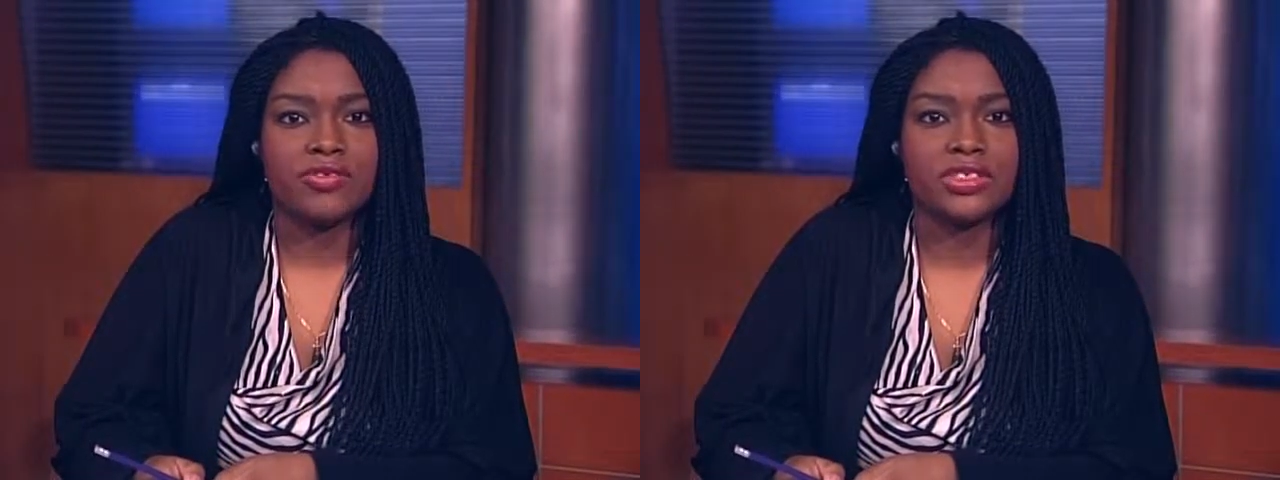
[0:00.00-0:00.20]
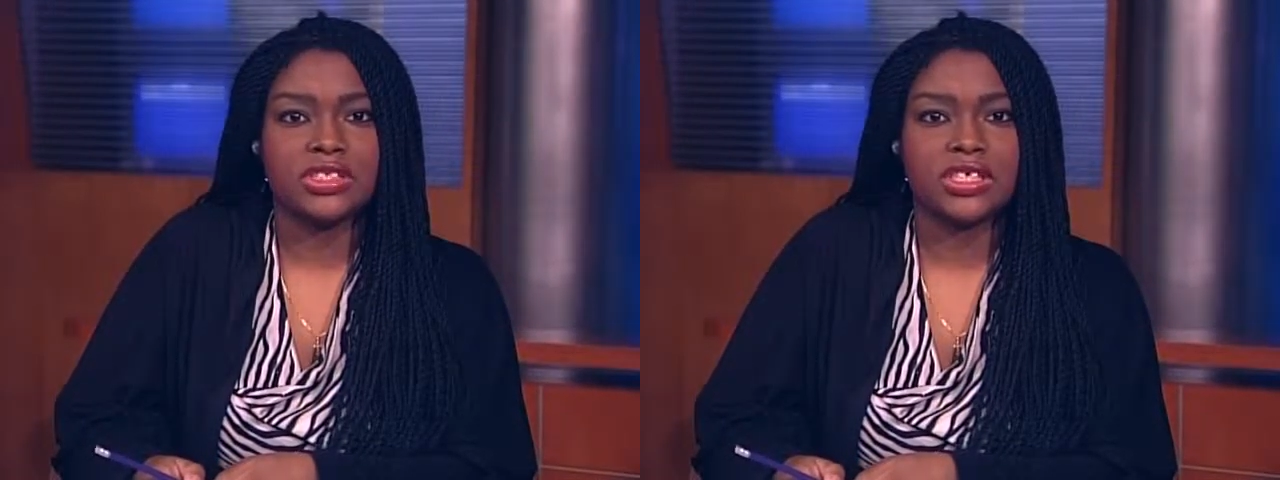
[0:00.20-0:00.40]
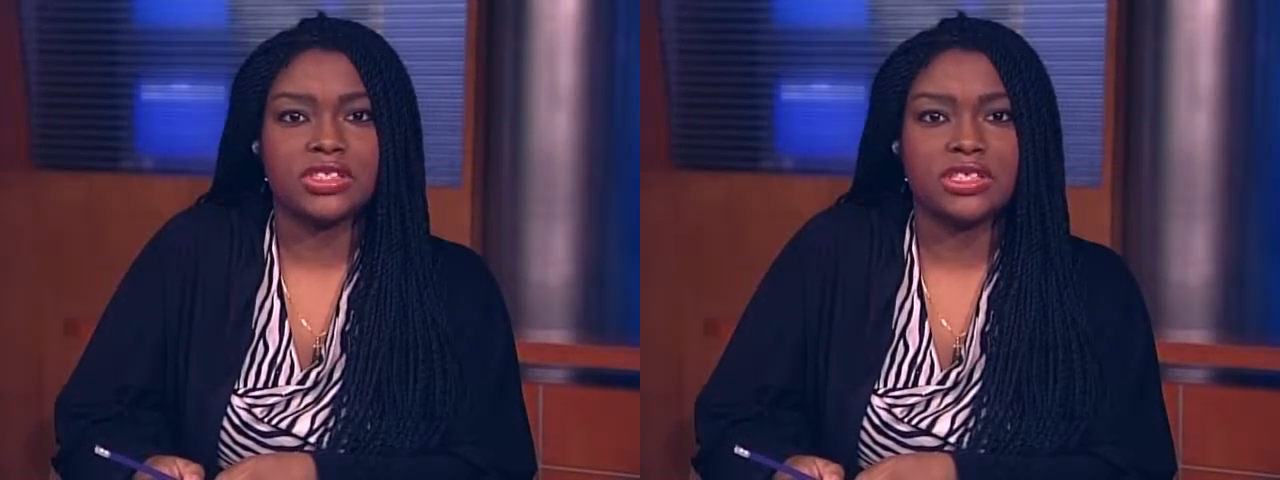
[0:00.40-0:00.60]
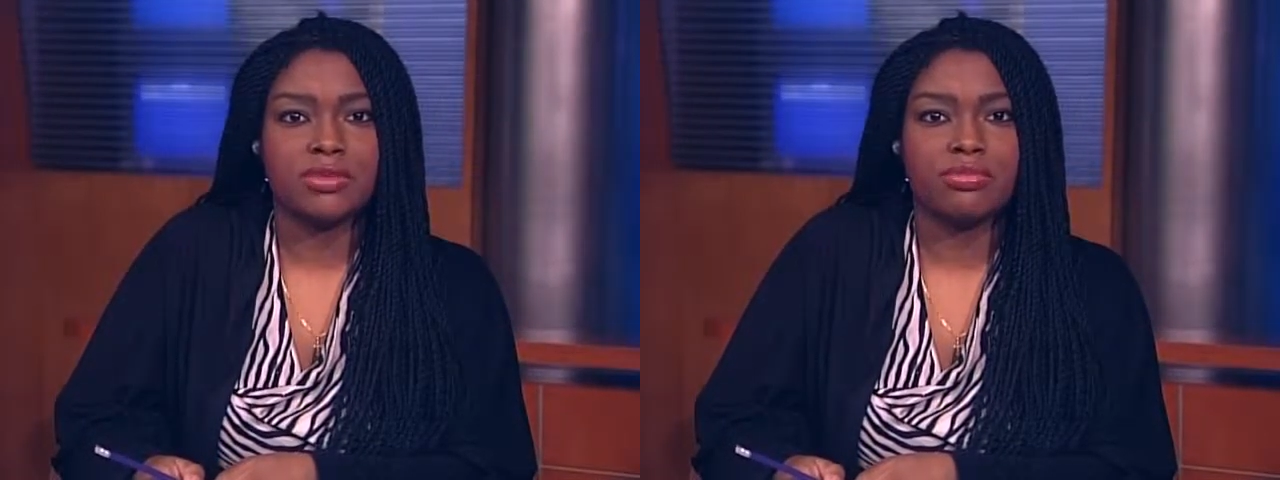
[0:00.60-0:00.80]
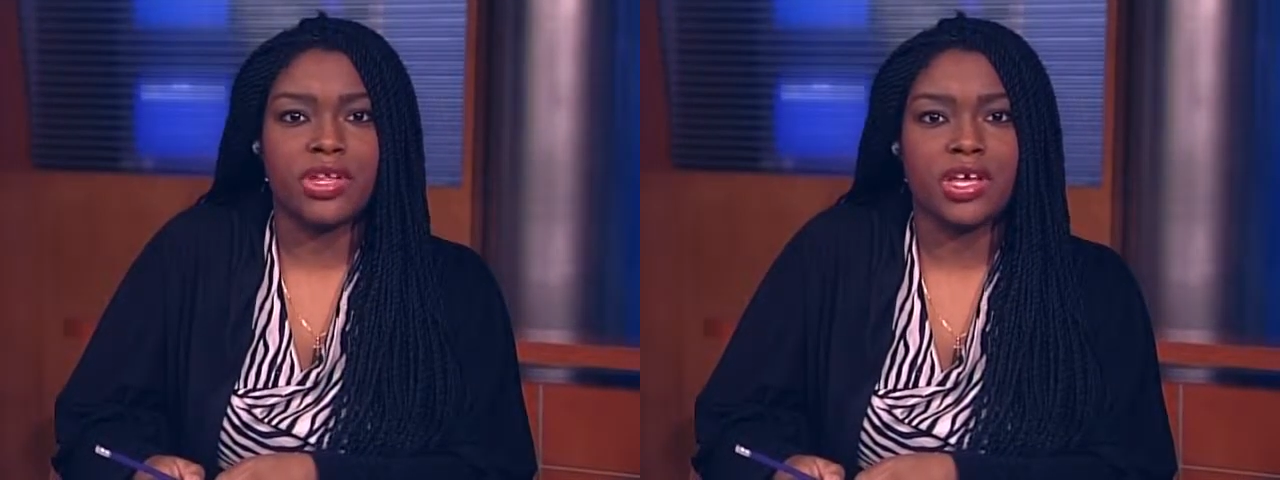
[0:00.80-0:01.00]
of his destiny
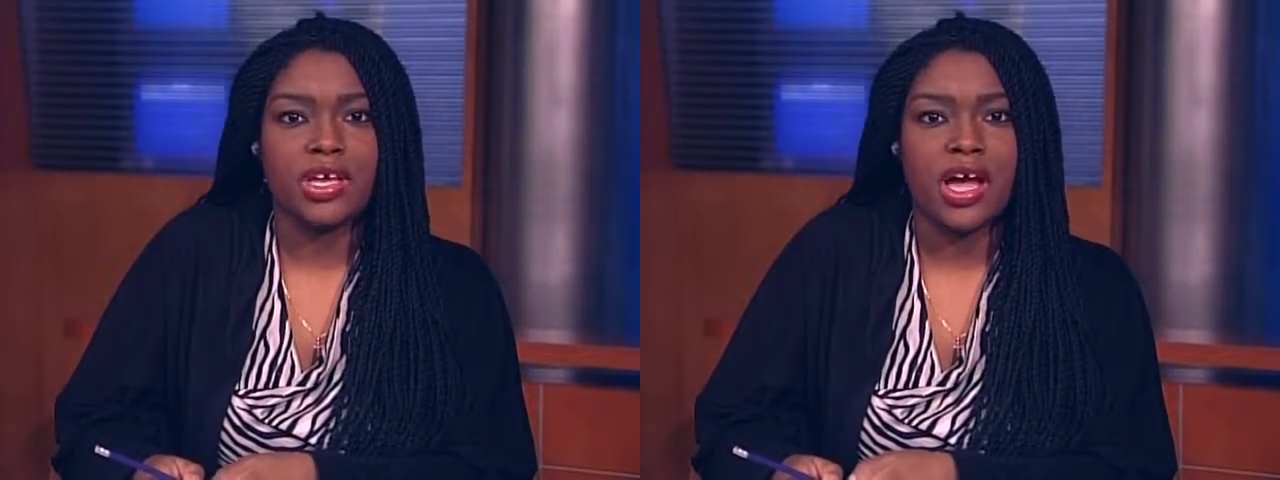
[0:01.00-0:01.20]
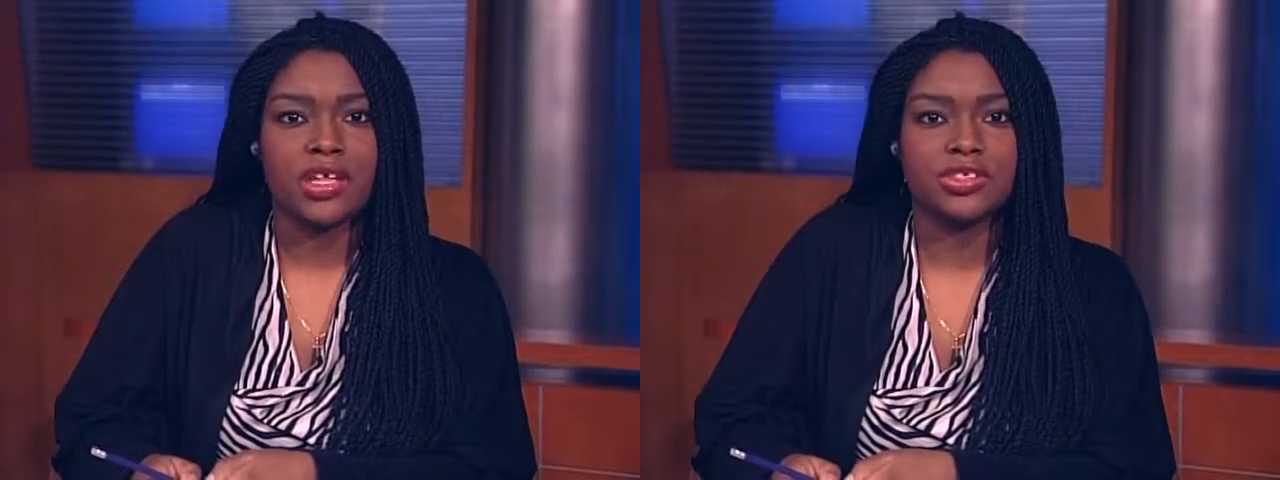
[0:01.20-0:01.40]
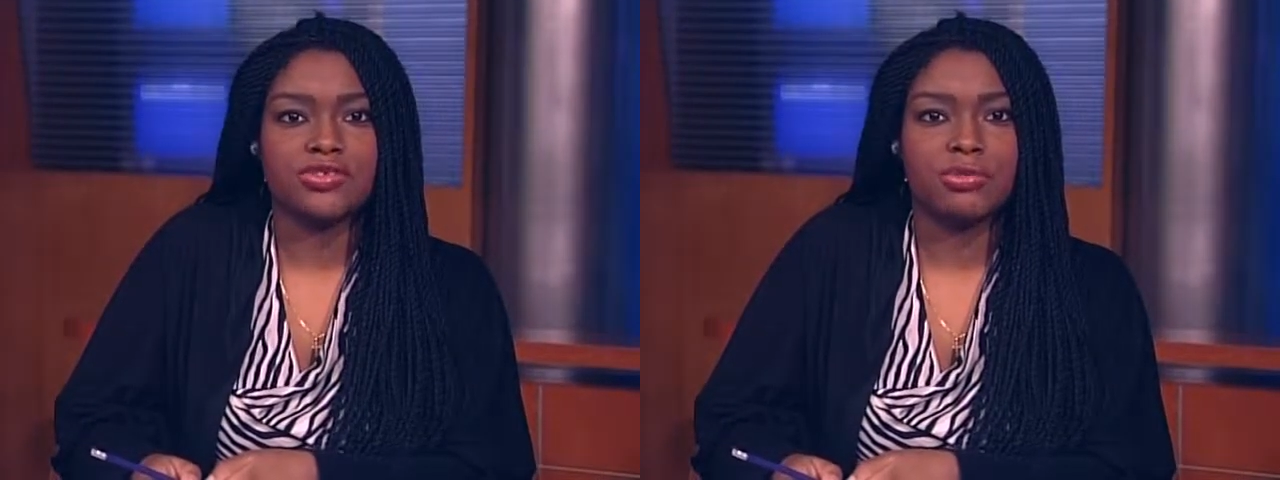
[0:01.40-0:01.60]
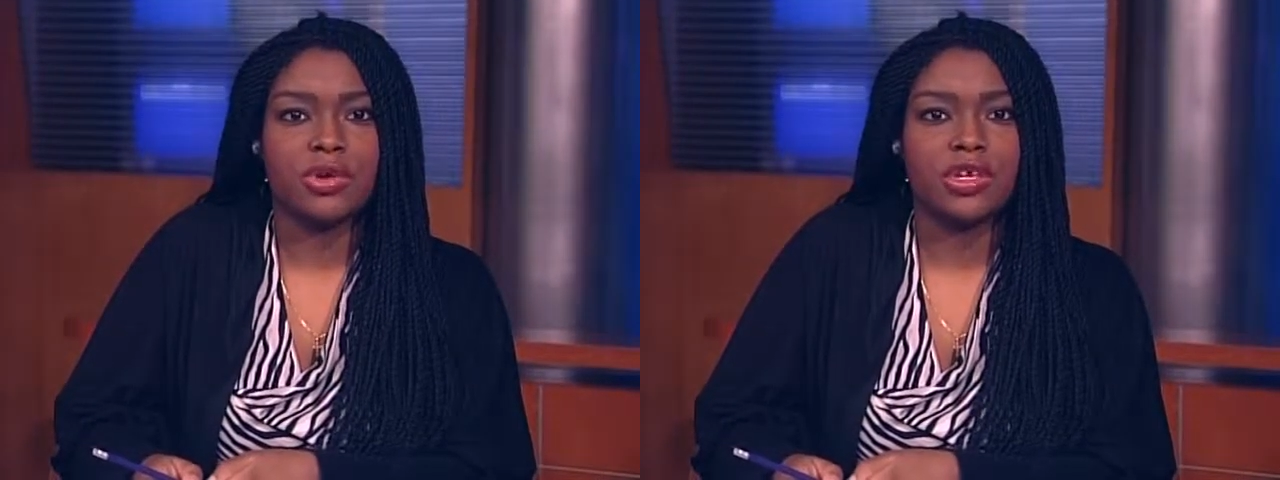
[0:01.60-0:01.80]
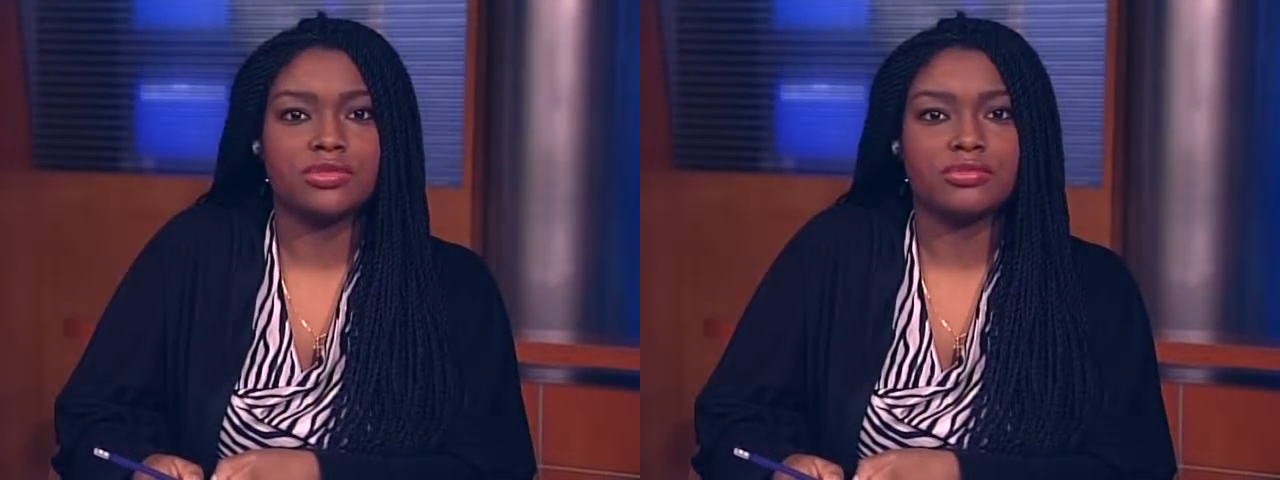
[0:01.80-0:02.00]
playing college
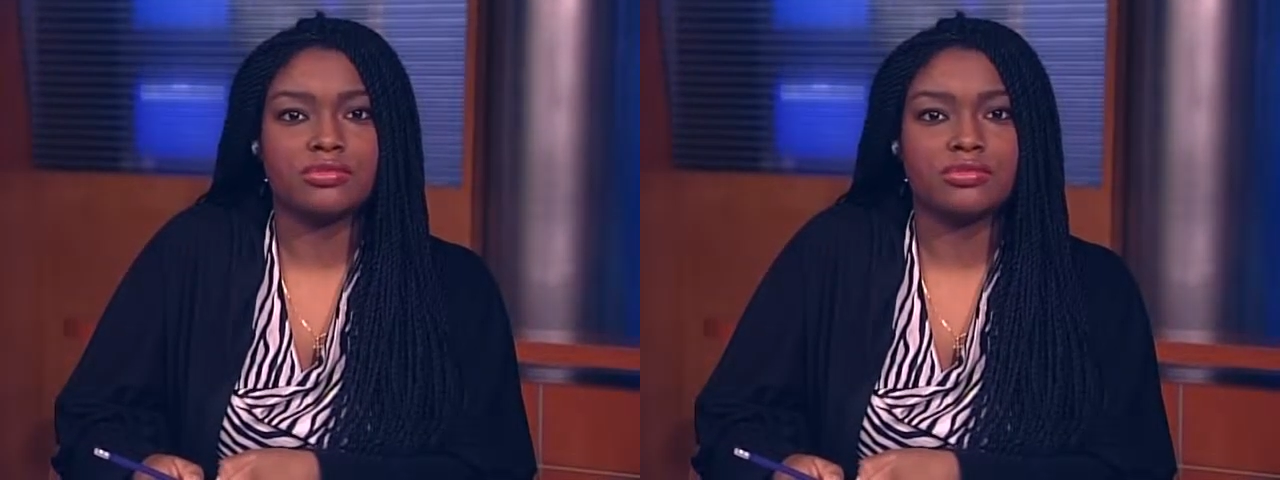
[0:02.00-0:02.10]
football.